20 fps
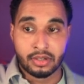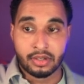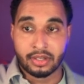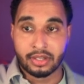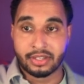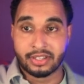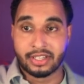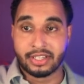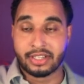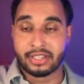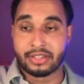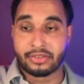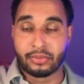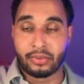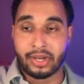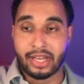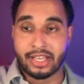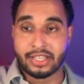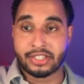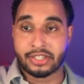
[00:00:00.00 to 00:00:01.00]
then it will
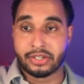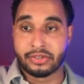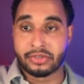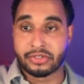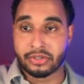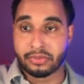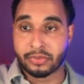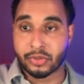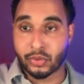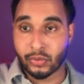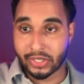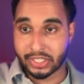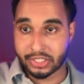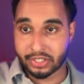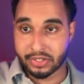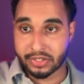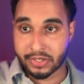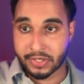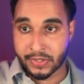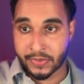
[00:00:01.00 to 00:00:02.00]
ask you some
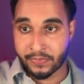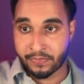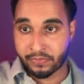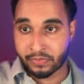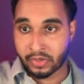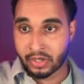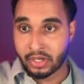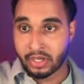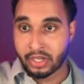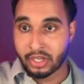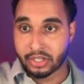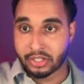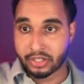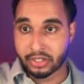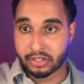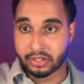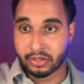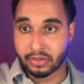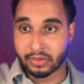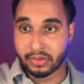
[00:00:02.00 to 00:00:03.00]
questions.
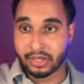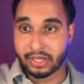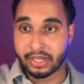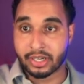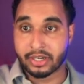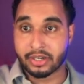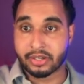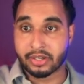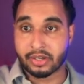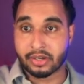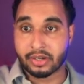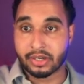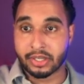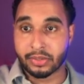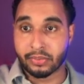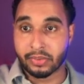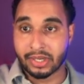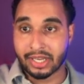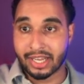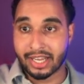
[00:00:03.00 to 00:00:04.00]
So here it
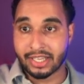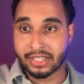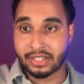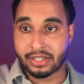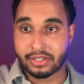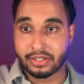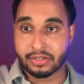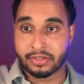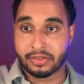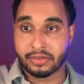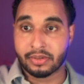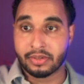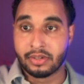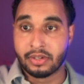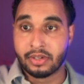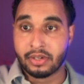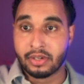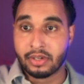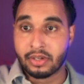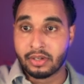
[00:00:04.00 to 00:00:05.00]
will ask to
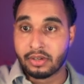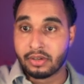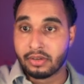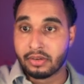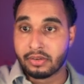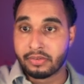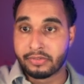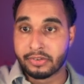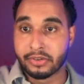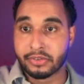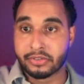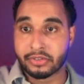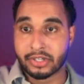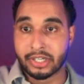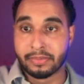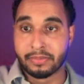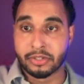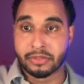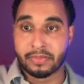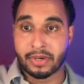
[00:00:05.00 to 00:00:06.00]
filter
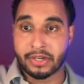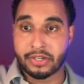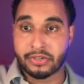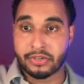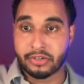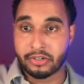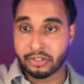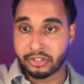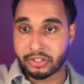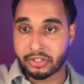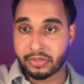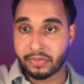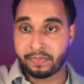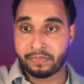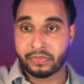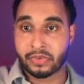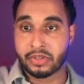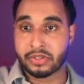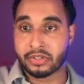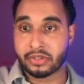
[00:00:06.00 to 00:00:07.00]
emails by search.
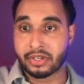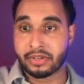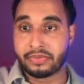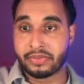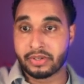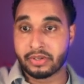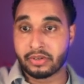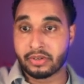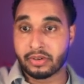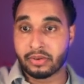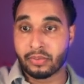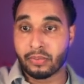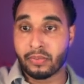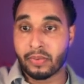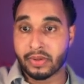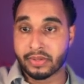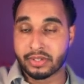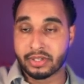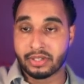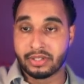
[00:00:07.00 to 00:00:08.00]
So if you
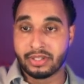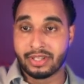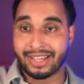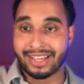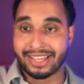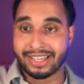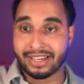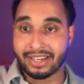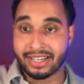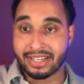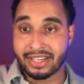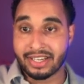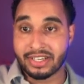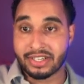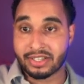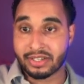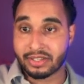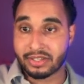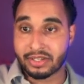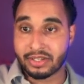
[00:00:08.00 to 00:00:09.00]
want the AI
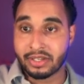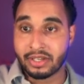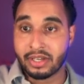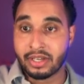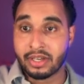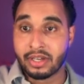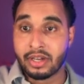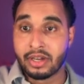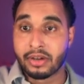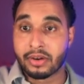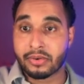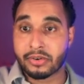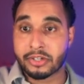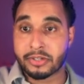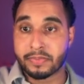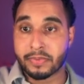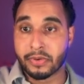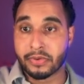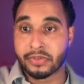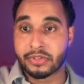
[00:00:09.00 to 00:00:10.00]
agent
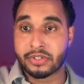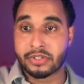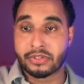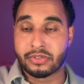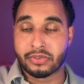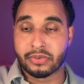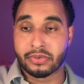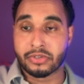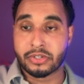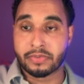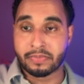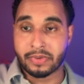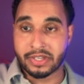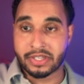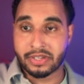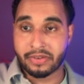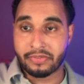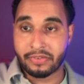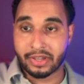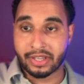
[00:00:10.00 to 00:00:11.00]
response to
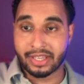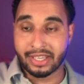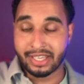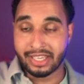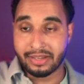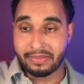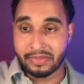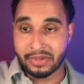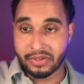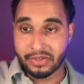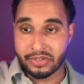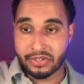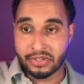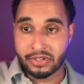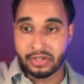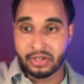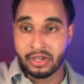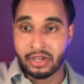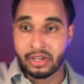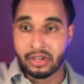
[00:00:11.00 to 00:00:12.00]
specific emails,
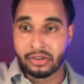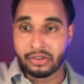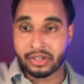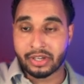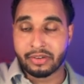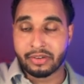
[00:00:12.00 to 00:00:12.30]
you